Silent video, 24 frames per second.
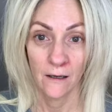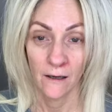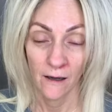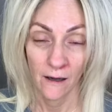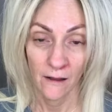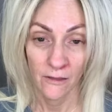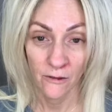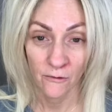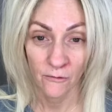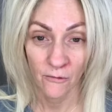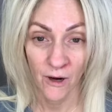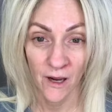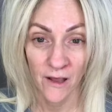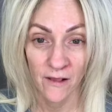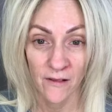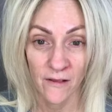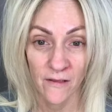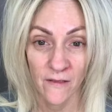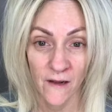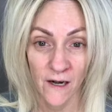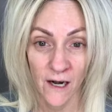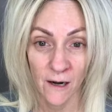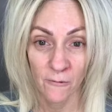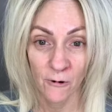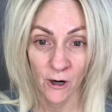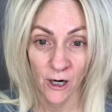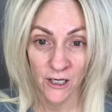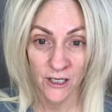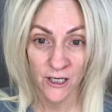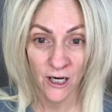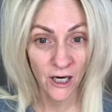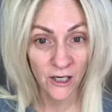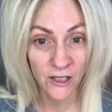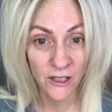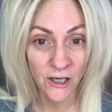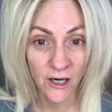And the reason that I want to
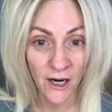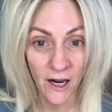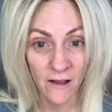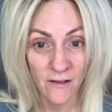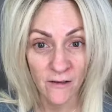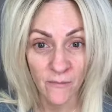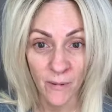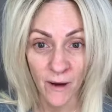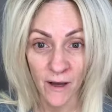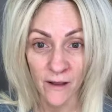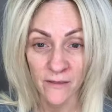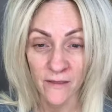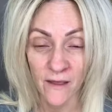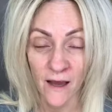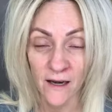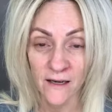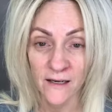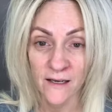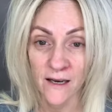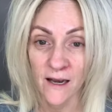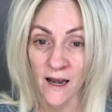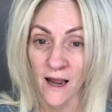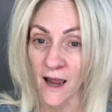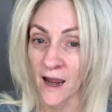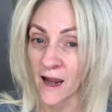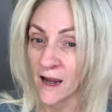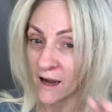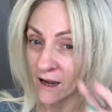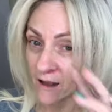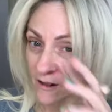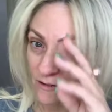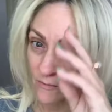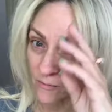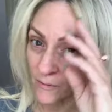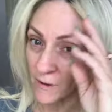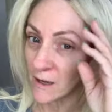talk to you guys about that today
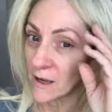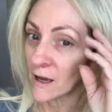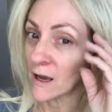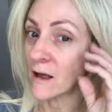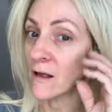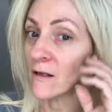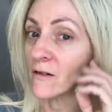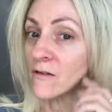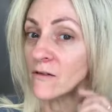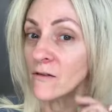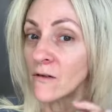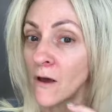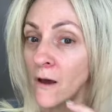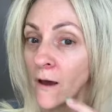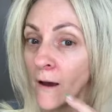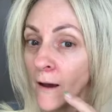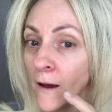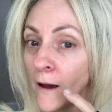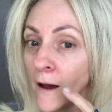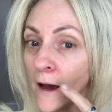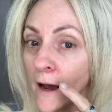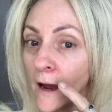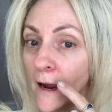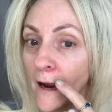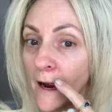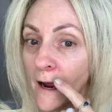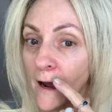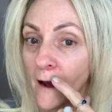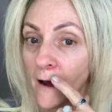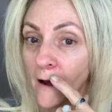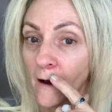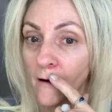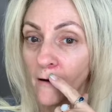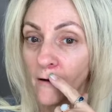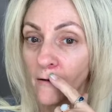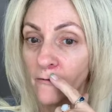is because I
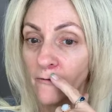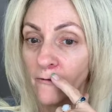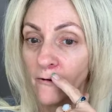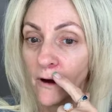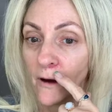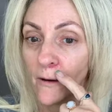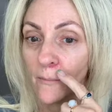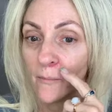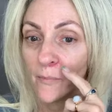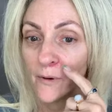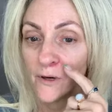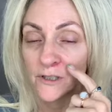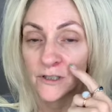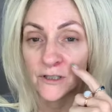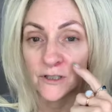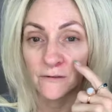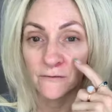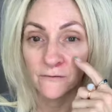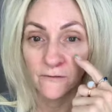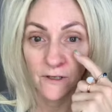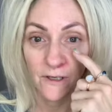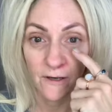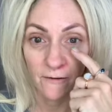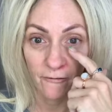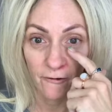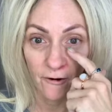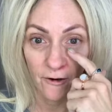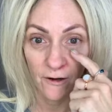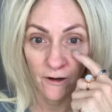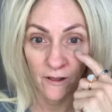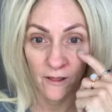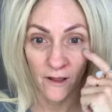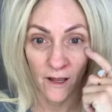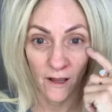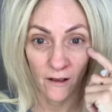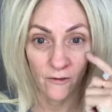have a bunch of
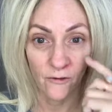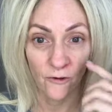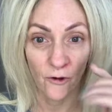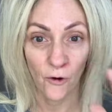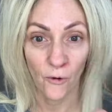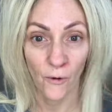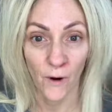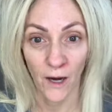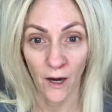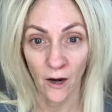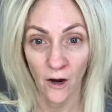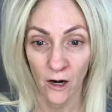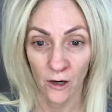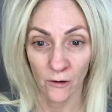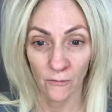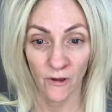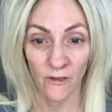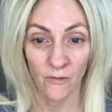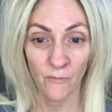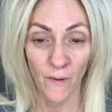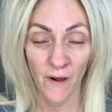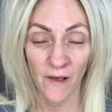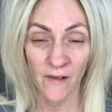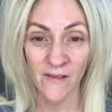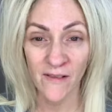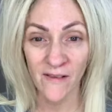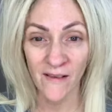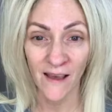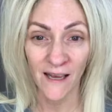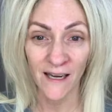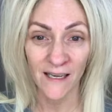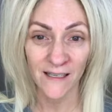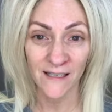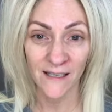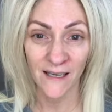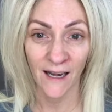different things going on with my
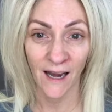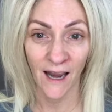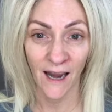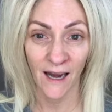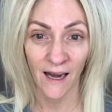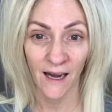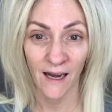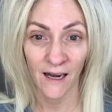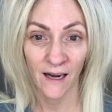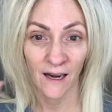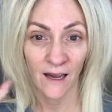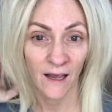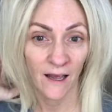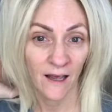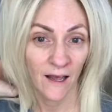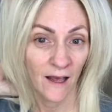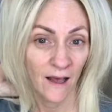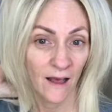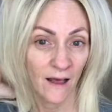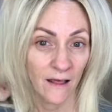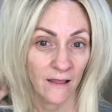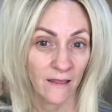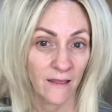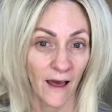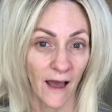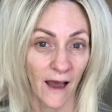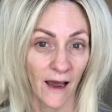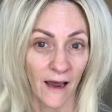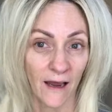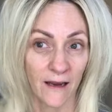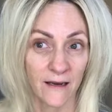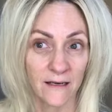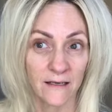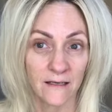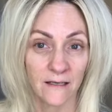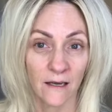skin today
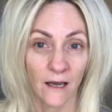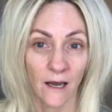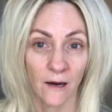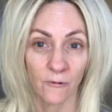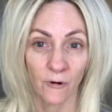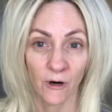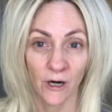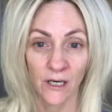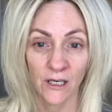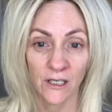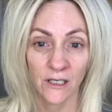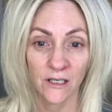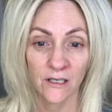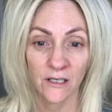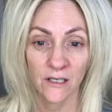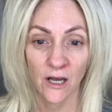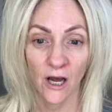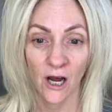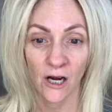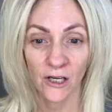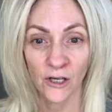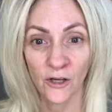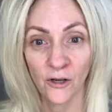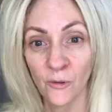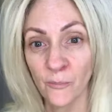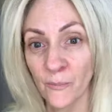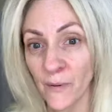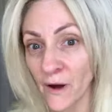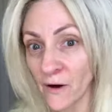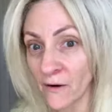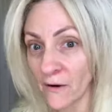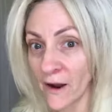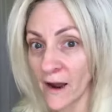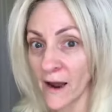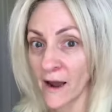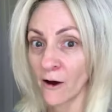that I wanted to talk to you
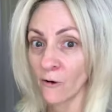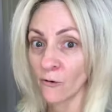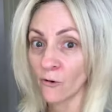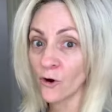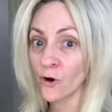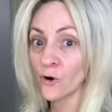about how